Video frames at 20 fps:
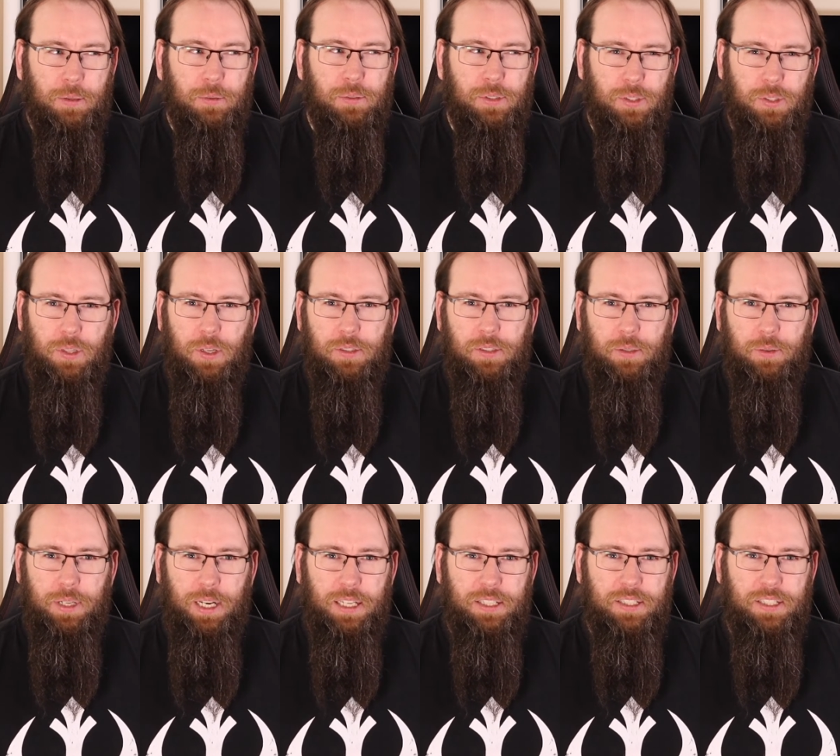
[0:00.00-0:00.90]
which is also
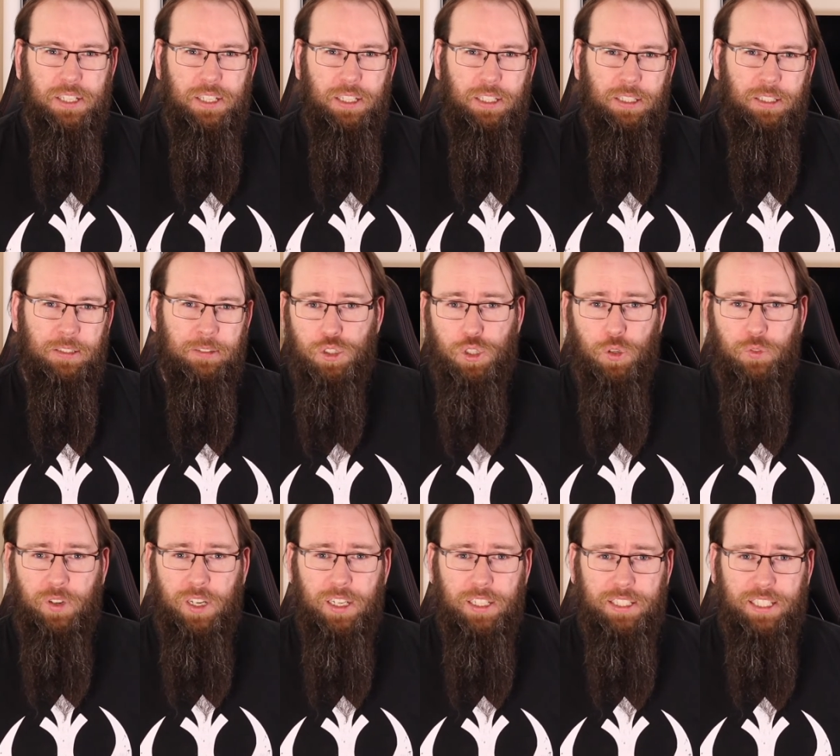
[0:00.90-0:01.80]
an SG. So a
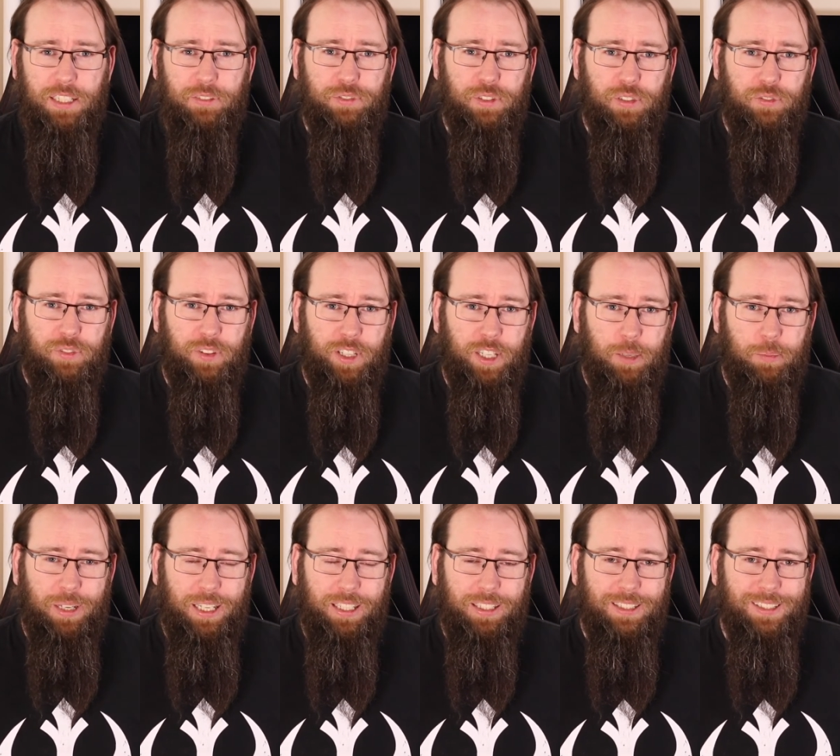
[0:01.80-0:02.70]
very different vibe
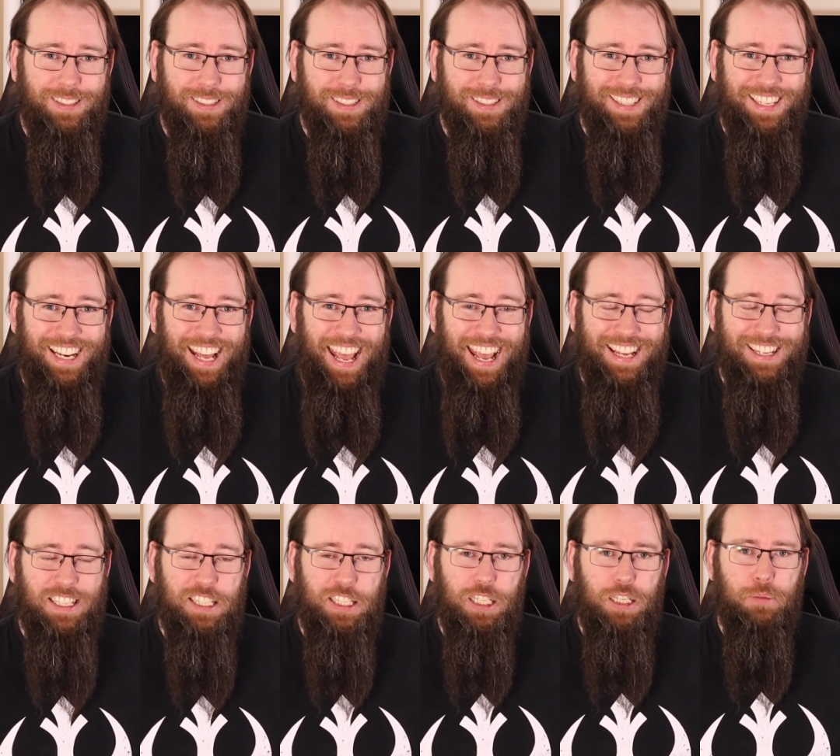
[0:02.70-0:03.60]
here. This is an
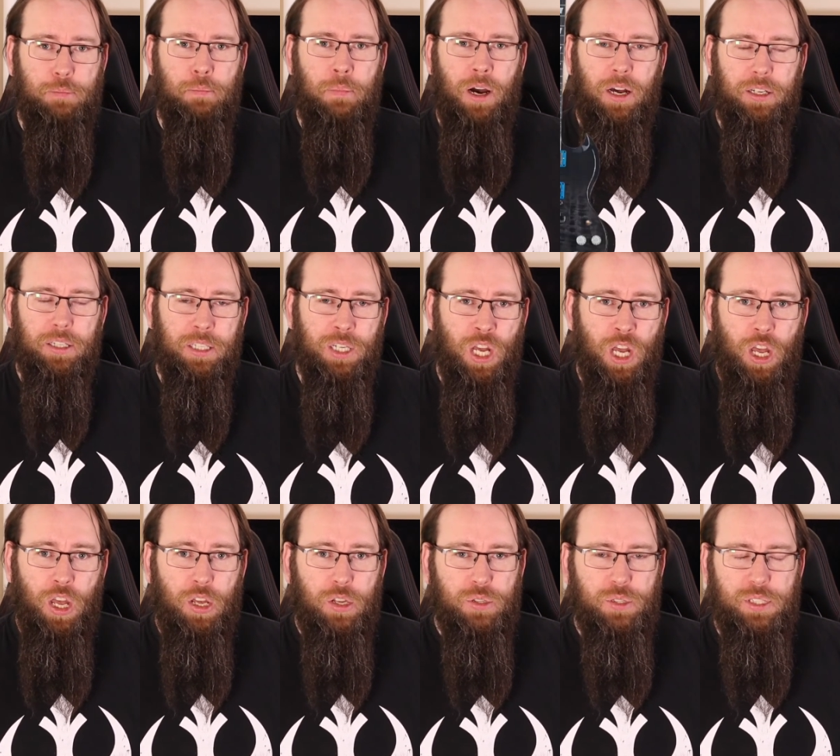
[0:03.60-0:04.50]
SG Modern,
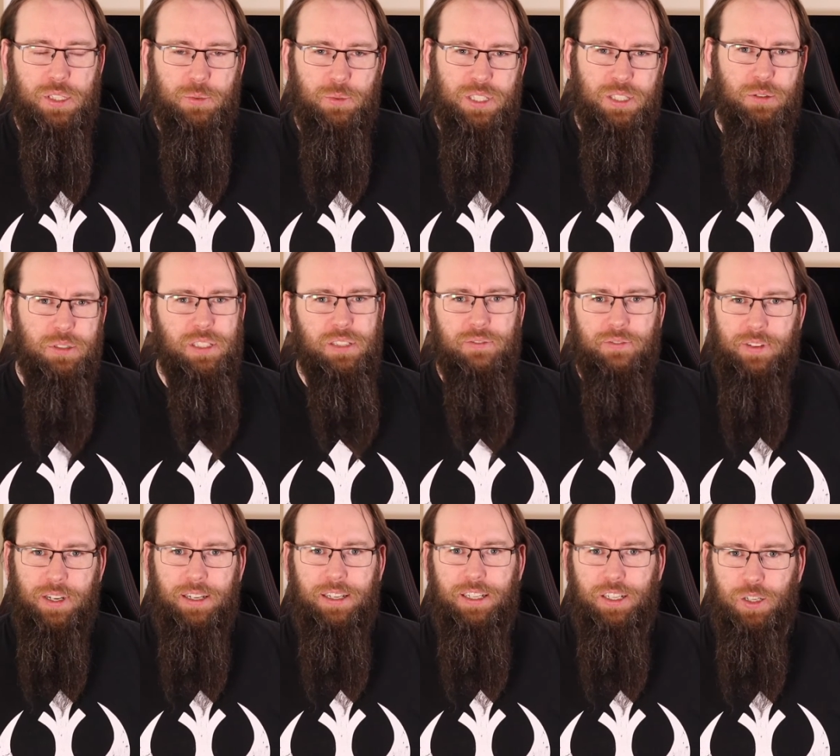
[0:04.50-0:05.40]
which was a
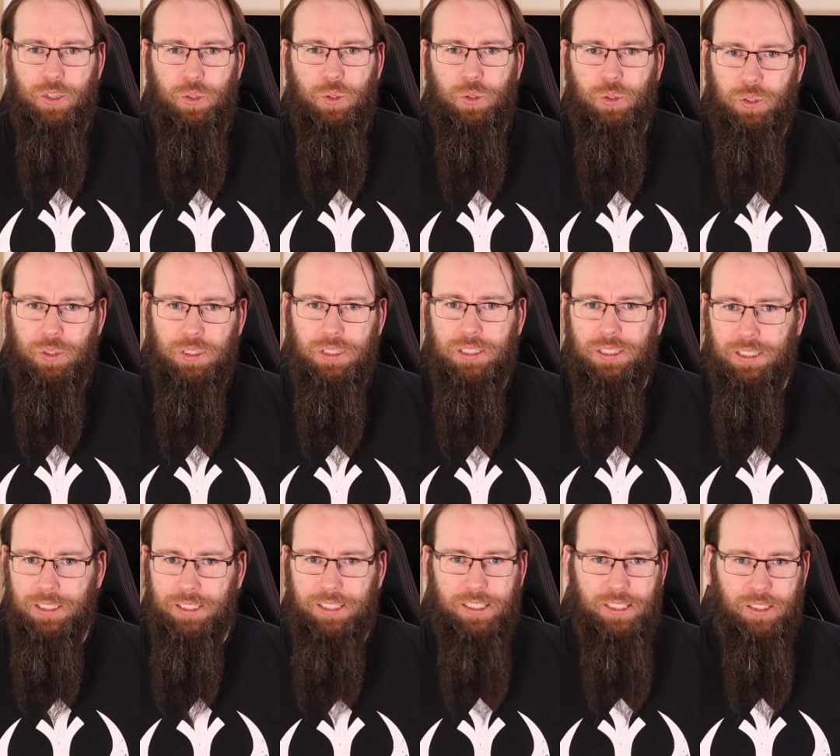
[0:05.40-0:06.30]
very
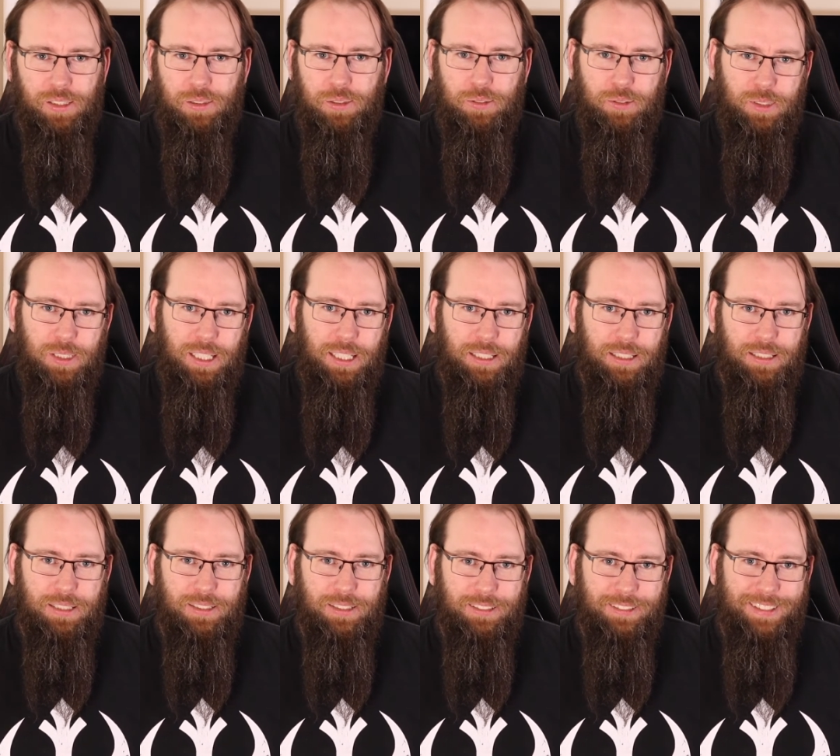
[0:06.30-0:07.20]
cool,
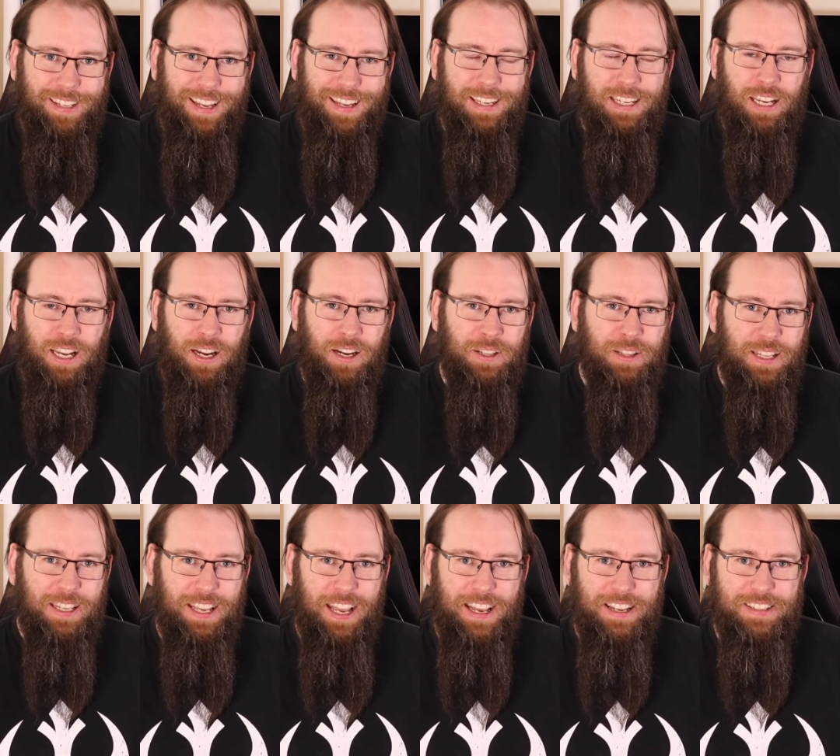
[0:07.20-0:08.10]
take on
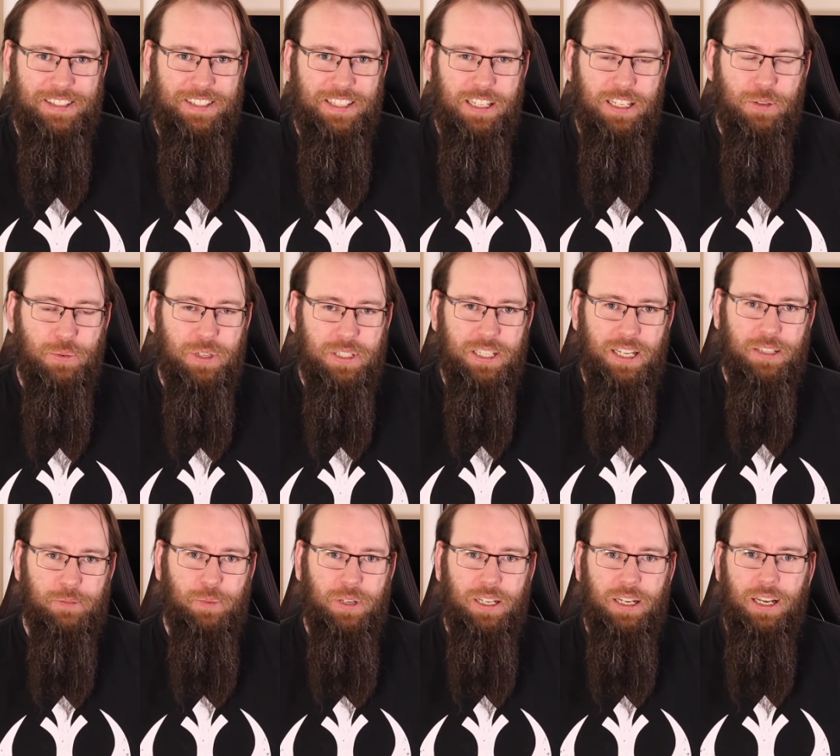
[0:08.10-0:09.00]
the SG, which has
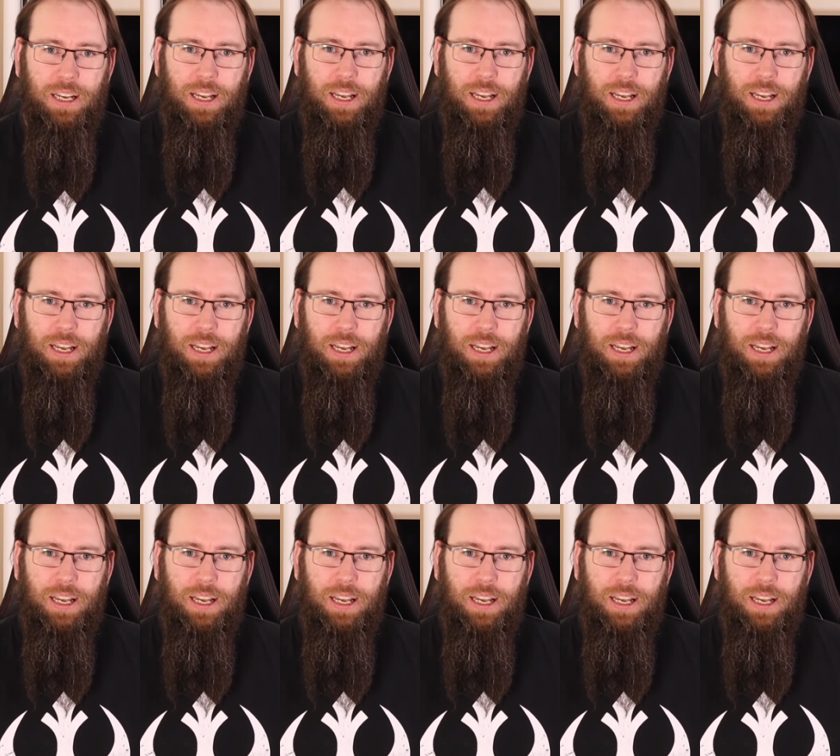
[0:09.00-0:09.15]
been